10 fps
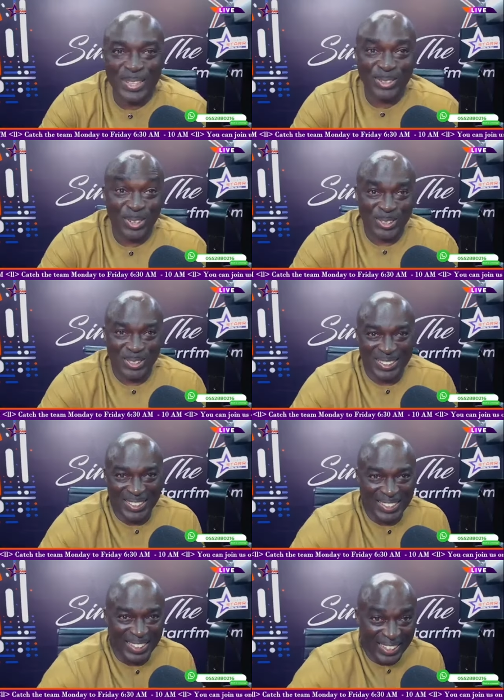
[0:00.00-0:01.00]

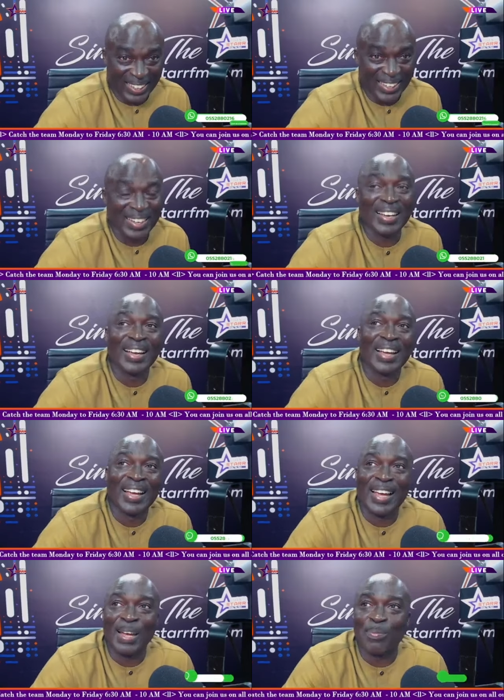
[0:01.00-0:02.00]
cautiously here.
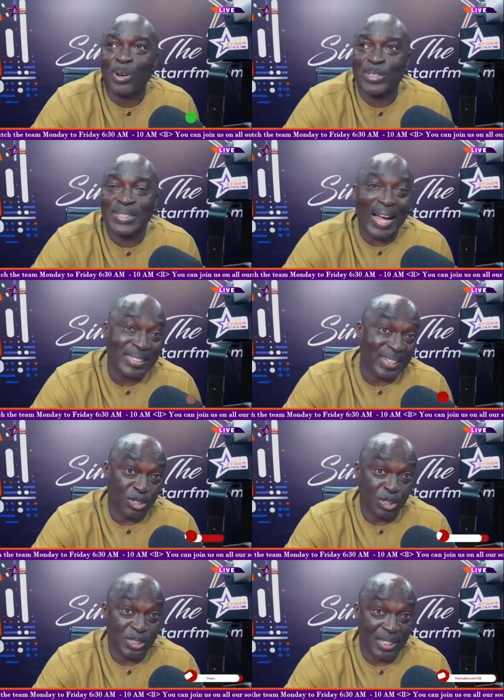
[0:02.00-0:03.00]
Because as an
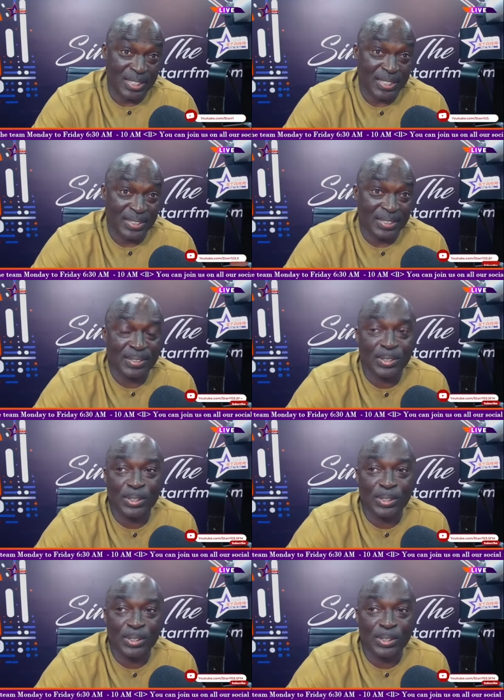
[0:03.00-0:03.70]
association,